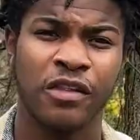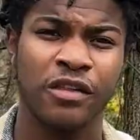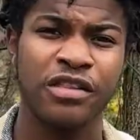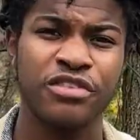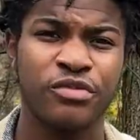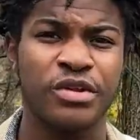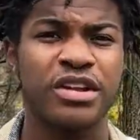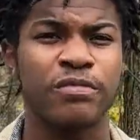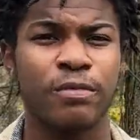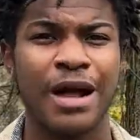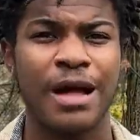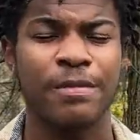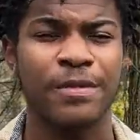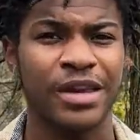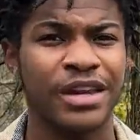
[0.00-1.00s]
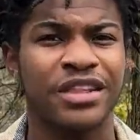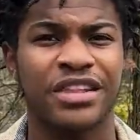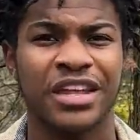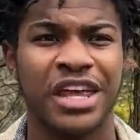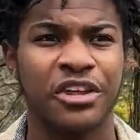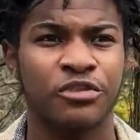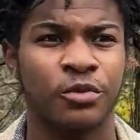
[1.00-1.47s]
this tree is probably in its
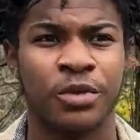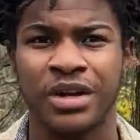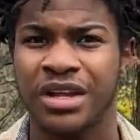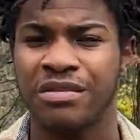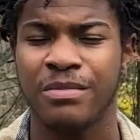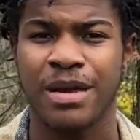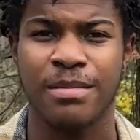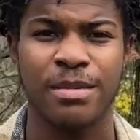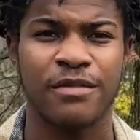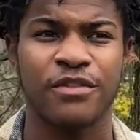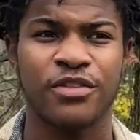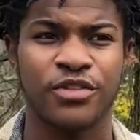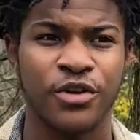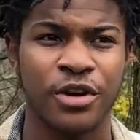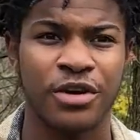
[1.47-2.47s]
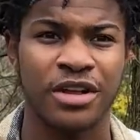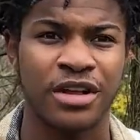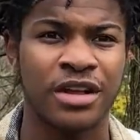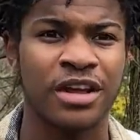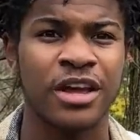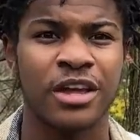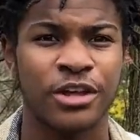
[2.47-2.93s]
late 20s, maybe even 30
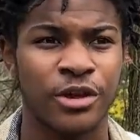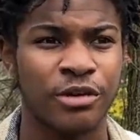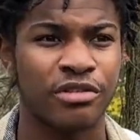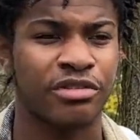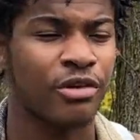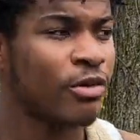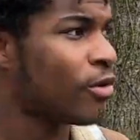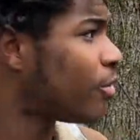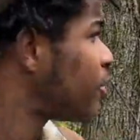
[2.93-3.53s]
years old.